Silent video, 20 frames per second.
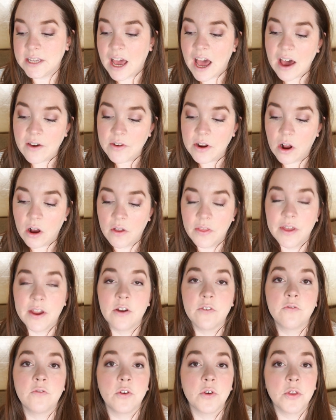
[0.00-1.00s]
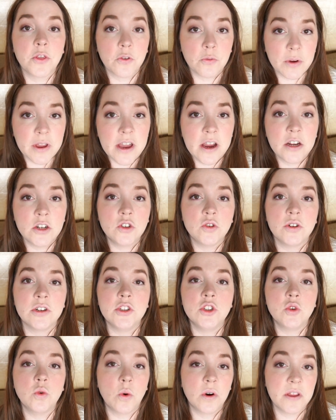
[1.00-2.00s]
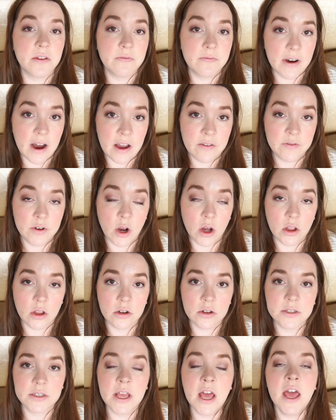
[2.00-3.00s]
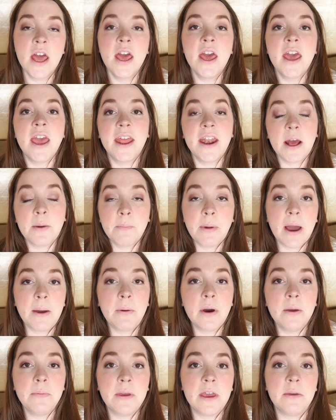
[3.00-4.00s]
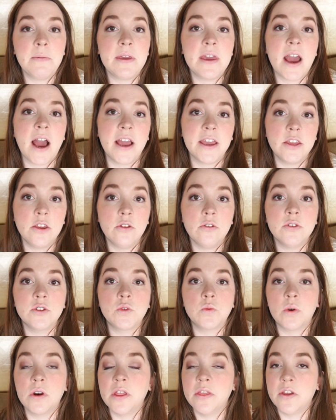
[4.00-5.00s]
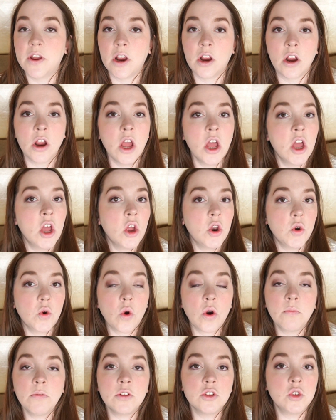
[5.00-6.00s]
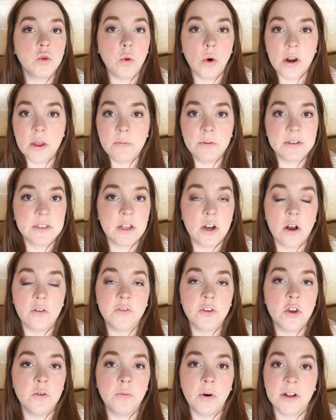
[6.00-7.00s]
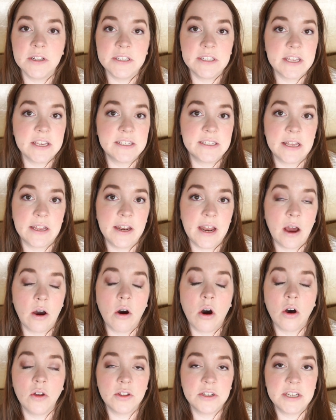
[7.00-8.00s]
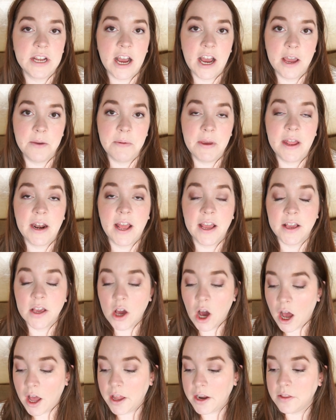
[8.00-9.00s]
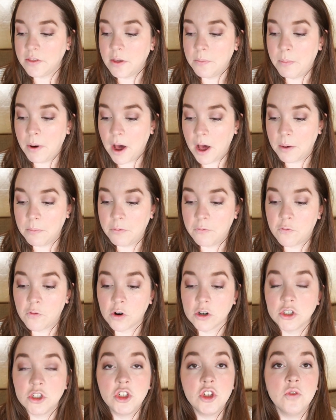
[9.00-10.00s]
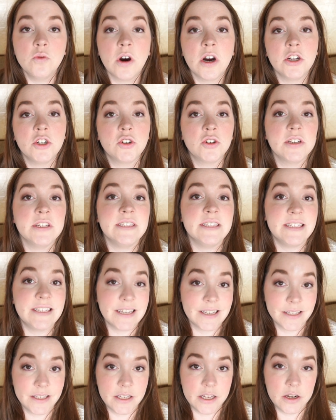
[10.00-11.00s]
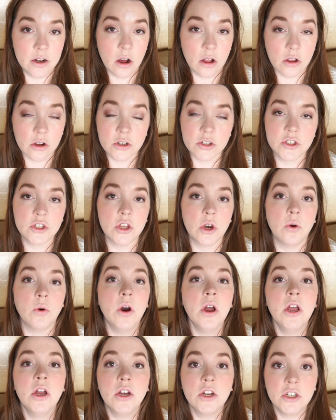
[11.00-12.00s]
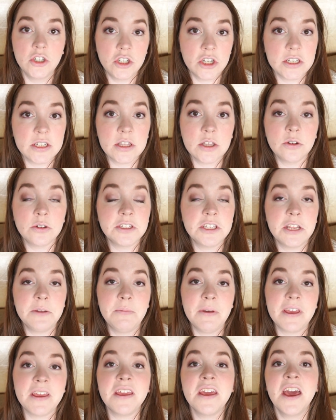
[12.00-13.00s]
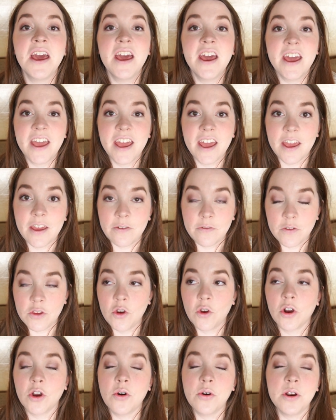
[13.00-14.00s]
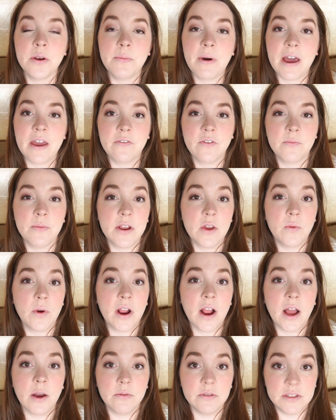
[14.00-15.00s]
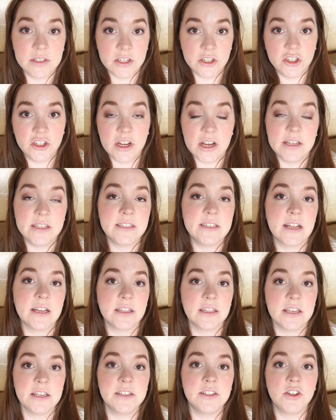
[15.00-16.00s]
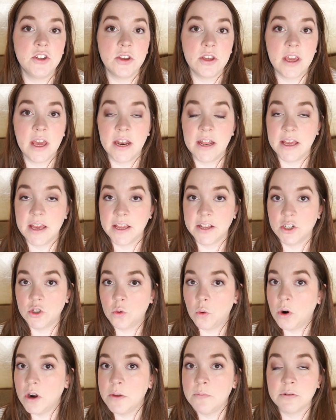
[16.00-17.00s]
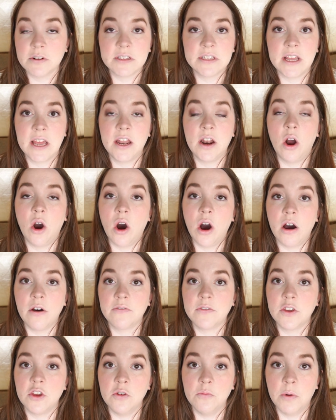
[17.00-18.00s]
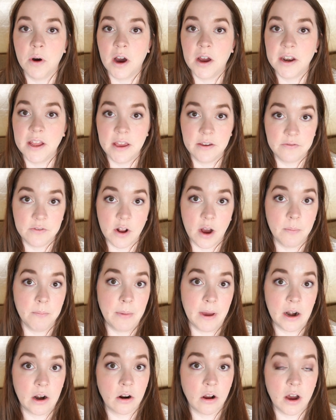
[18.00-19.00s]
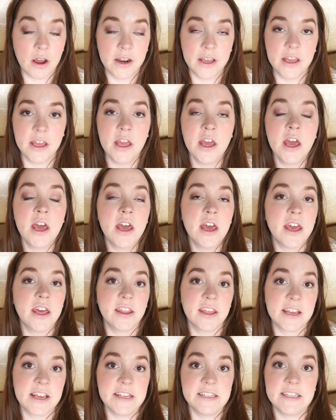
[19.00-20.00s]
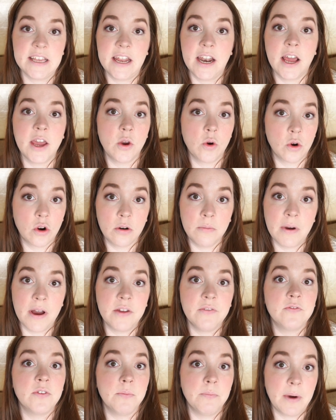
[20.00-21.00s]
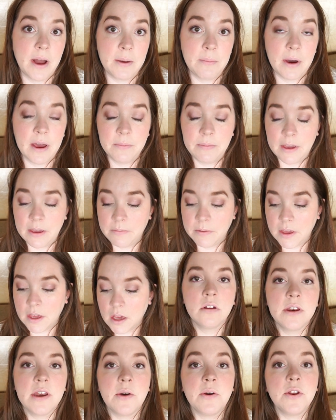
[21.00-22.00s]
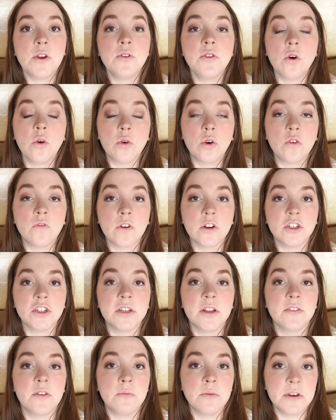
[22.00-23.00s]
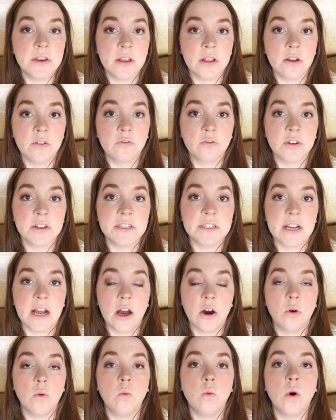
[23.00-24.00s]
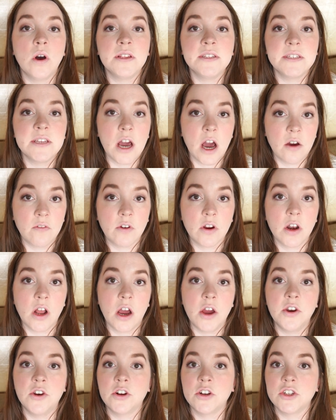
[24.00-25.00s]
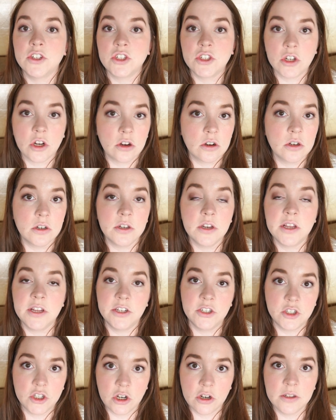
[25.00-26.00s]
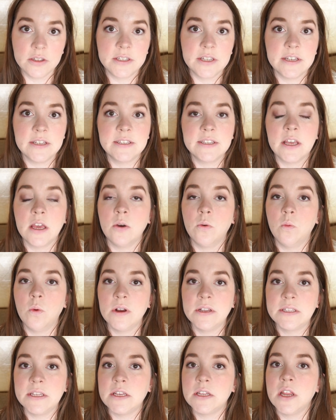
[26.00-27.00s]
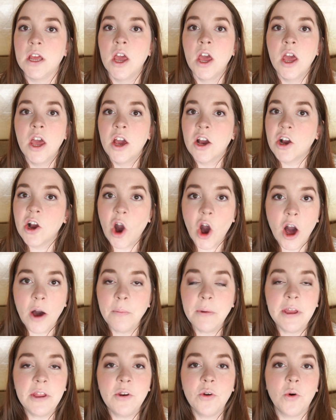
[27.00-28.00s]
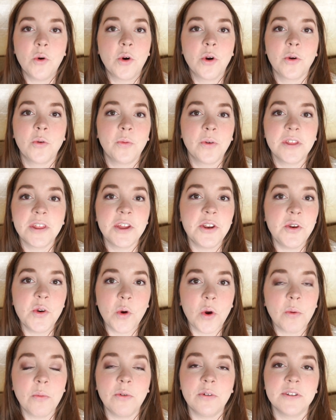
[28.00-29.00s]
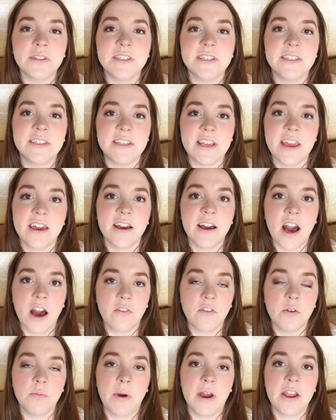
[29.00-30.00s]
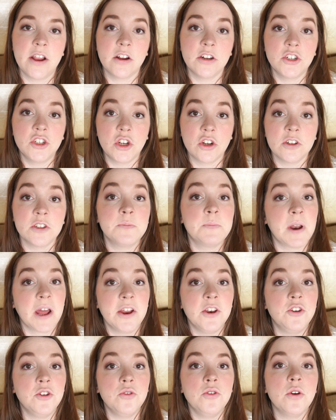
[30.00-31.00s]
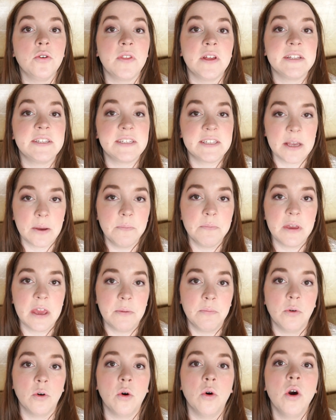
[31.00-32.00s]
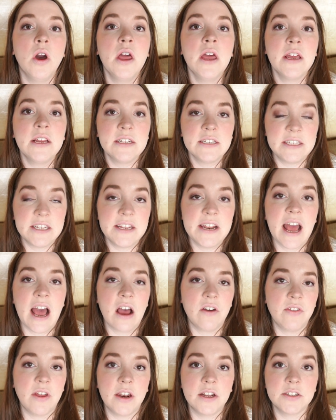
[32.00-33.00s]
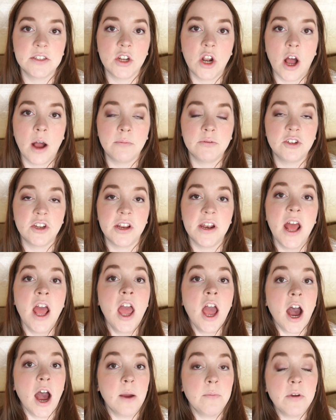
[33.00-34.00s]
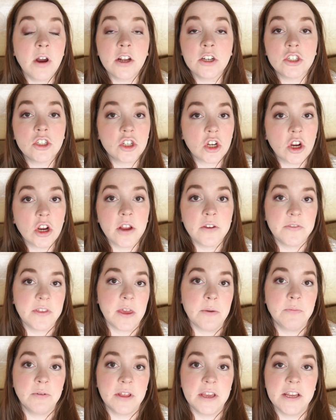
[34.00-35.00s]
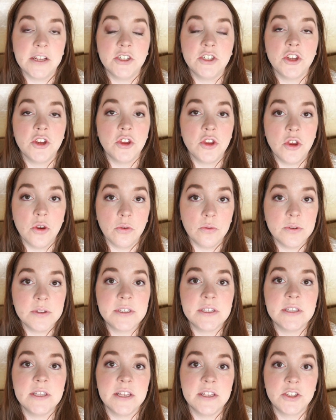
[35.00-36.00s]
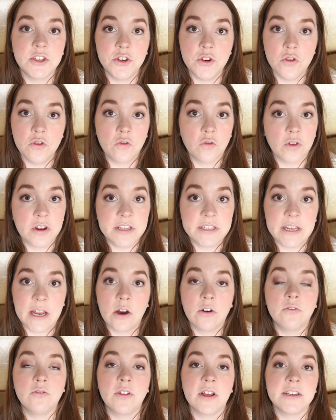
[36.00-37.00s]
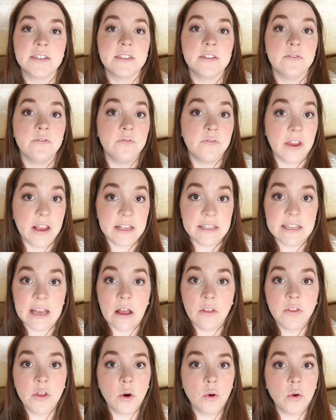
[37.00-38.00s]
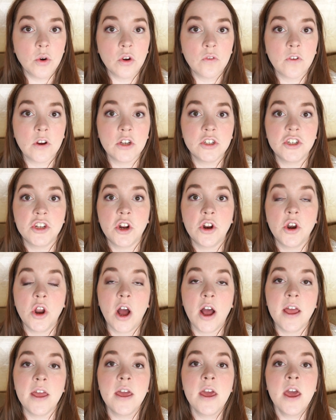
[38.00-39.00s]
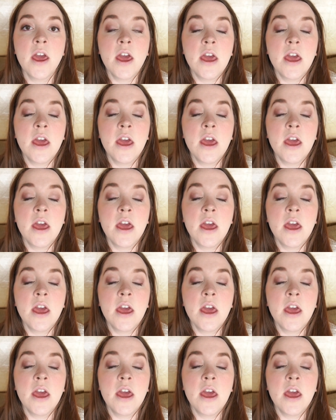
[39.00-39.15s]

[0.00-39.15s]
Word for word: have it on there for $325. And at Bye Bye Baby, I used one of their normal 20% off coupons they send out all the time, and I got the pump for $260. So just a little tidbit, if you're going to buy it from anywhere, I would suggest at least getting a 20% off coupon, if not better, on it. And like I said, I ordered mine from Bye Bye Baby. Now, I know the older version of the Medela Freestyle was covered under certain insurances. It wasn't common or really normal to see it covered by your insurance, but I do know that some people did have that as an option. I'm not sure if they plan to use this new Freestyle Flex to phase out the older version or not.